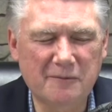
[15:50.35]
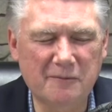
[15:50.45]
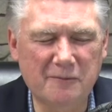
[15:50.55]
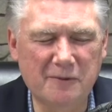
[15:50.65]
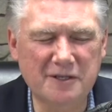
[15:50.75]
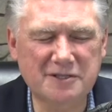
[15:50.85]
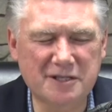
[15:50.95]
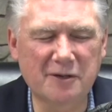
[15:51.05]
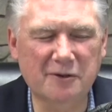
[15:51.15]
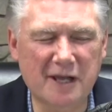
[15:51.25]
we
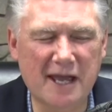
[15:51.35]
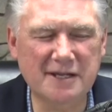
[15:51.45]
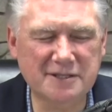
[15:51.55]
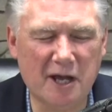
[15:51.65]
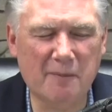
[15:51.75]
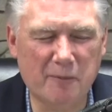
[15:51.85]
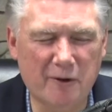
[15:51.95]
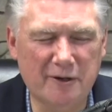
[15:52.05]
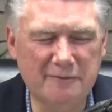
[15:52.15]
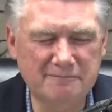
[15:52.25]
still gaze
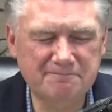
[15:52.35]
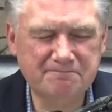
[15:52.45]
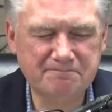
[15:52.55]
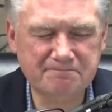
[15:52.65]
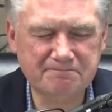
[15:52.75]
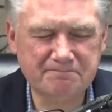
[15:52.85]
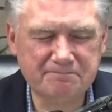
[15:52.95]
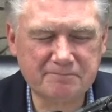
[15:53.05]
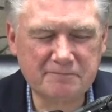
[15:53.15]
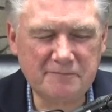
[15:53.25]
upward,
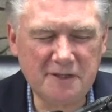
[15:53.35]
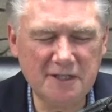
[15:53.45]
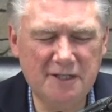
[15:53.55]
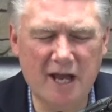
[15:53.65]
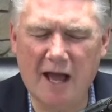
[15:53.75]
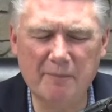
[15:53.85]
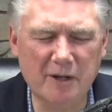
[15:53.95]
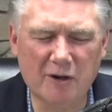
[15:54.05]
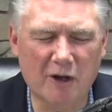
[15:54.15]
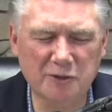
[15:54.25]
not
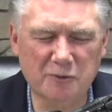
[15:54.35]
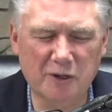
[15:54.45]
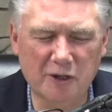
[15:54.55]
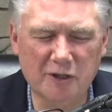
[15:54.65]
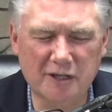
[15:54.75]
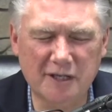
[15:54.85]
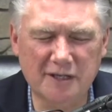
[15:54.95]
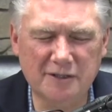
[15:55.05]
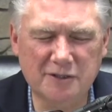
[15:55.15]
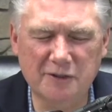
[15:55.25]
because we're
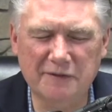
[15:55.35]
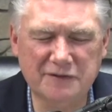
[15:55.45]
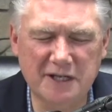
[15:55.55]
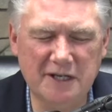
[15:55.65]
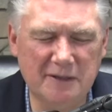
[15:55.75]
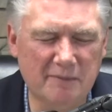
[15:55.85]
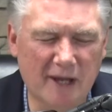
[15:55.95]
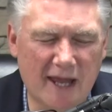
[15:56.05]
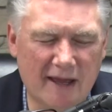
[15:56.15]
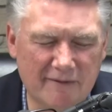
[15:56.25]
looking to have seen him
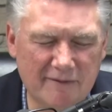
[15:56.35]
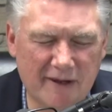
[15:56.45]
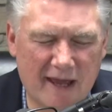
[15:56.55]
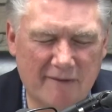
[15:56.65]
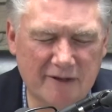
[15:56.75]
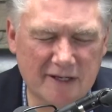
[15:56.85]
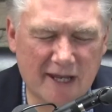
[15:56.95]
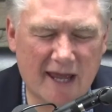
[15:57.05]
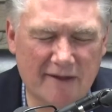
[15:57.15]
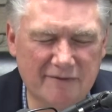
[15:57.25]
having
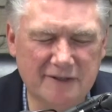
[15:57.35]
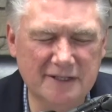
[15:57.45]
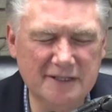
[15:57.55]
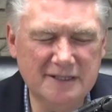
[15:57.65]
left,